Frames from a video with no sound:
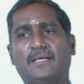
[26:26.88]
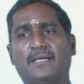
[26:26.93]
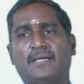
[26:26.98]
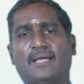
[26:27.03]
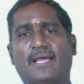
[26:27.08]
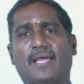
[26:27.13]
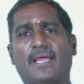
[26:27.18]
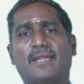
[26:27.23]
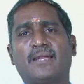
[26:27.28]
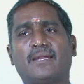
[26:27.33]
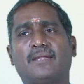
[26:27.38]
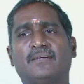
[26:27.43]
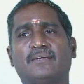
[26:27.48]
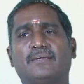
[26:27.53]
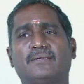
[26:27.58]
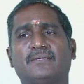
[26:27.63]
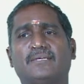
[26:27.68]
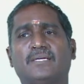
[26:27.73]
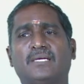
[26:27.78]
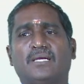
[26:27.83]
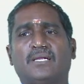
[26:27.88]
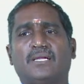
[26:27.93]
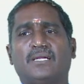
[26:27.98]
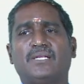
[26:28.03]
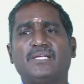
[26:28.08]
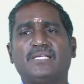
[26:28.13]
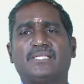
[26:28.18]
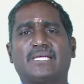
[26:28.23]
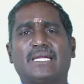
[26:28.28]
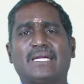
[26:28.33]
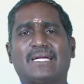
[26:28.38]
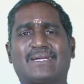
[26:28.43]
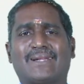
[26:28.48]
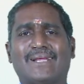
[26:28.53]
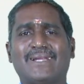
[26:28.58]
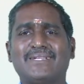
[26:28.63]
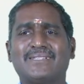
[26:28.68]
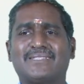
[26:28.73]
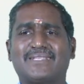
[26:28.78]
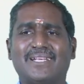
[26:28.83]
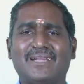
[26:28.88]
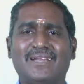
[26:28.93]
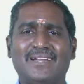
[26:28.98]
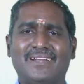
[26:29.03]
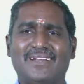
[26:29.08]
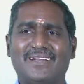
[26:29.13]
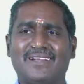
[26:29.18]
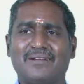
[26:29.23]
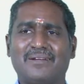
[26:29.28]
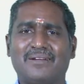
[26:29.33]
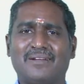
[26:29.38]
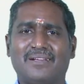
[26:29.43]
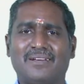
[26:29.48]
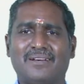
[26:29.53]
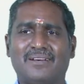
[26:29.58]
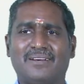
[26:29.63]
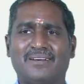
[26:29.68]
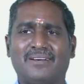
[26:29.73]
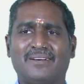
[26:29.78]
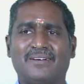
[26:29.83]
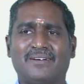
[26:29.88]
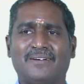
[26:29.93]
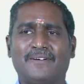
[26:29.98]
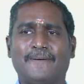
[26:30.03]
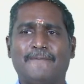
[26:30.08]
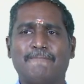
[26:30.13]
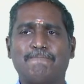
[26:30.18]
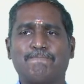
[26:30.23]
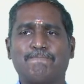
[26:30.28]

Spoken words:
and recent trends in the